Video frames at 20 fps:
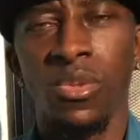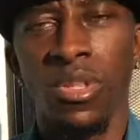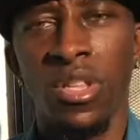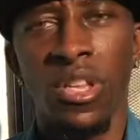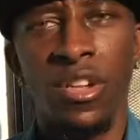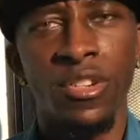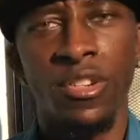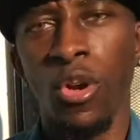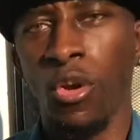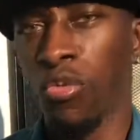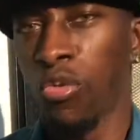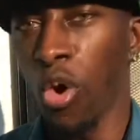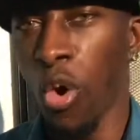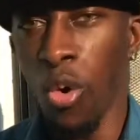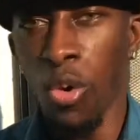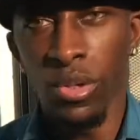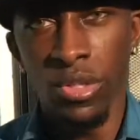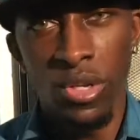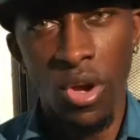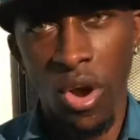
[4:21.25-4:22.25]
They're your
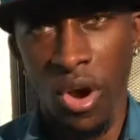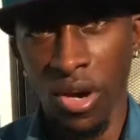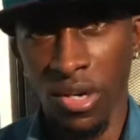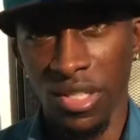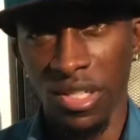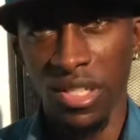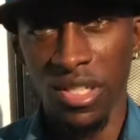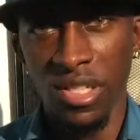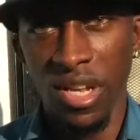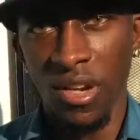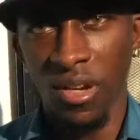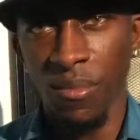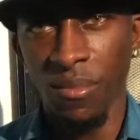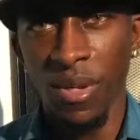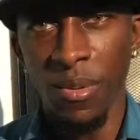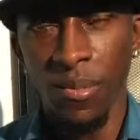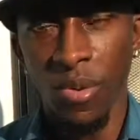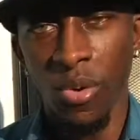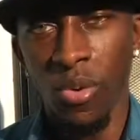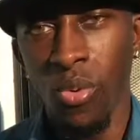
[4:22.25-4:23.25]
road dogs. These are the
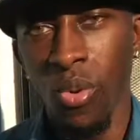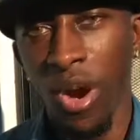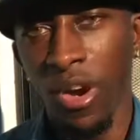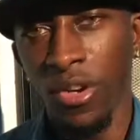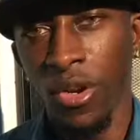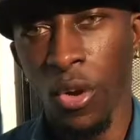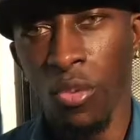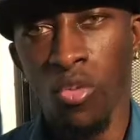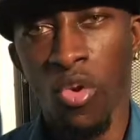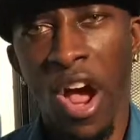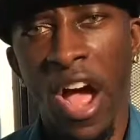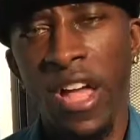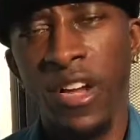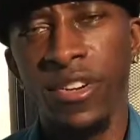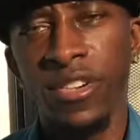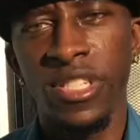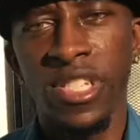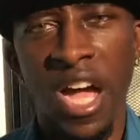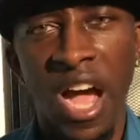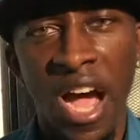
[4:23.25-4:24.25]
people who are your ride
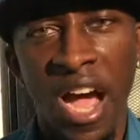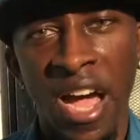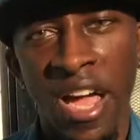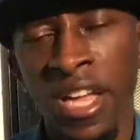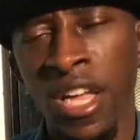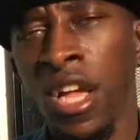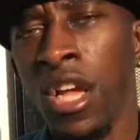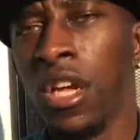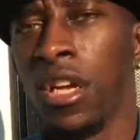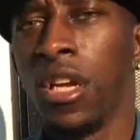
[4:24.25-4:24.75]
or die,